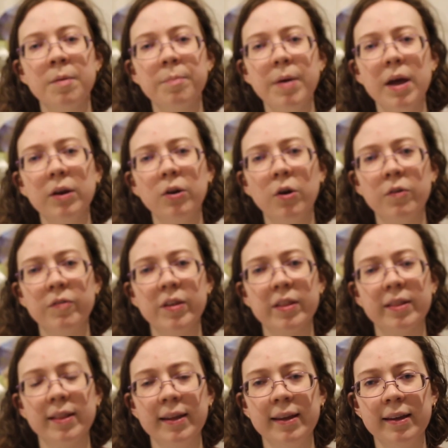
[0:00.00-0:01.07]
But
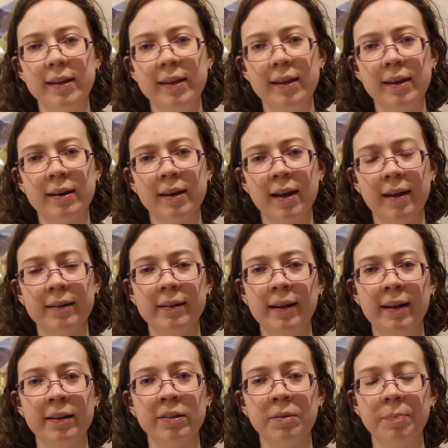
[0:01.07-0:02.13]
obviously it can't
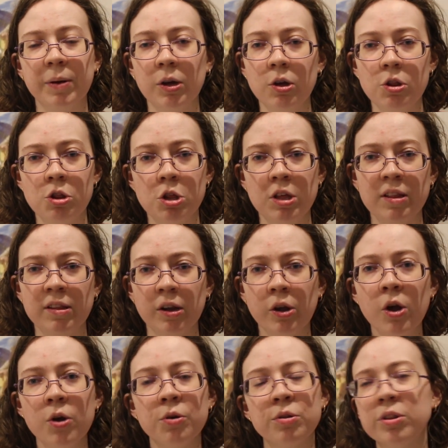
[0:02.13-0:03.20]
last because she's a
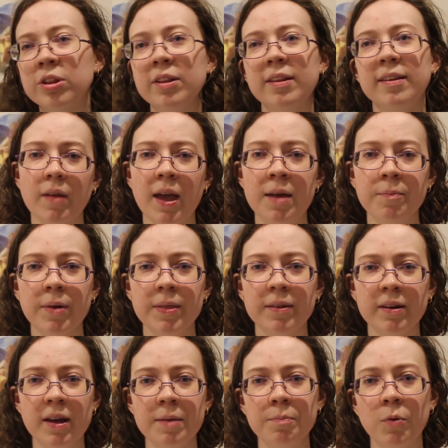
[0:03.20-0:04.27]
ghost. And by the
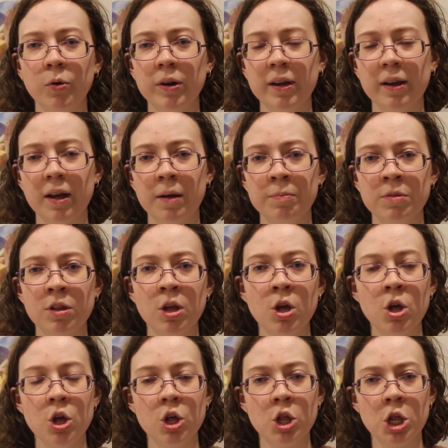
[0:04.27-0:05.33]
time morning comes,
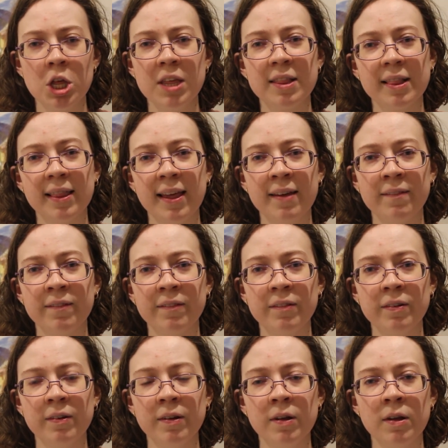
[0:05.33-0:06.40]
she's
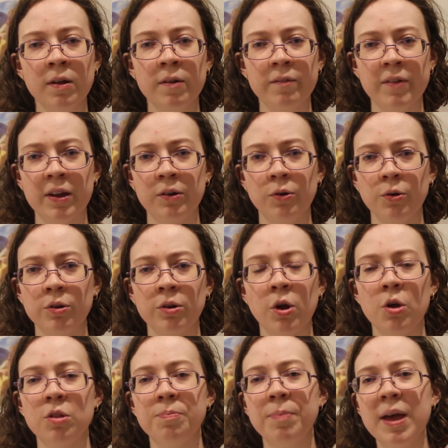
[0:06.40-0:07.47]
left. Then Norman
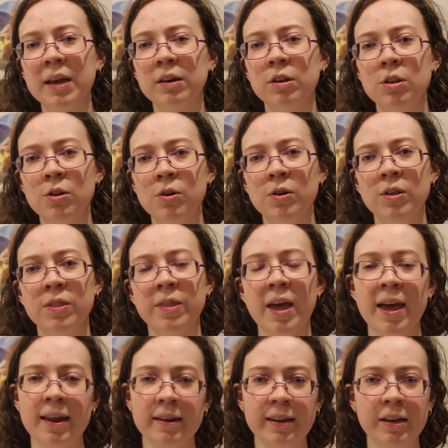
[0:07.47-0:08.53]
goes back to Judith
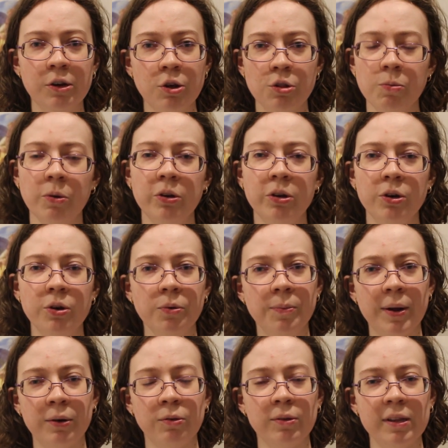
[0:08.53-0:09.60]
and he knows what to deal
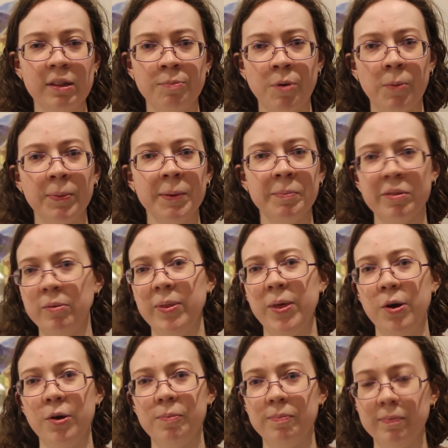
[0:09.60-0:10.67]
about with problems with her.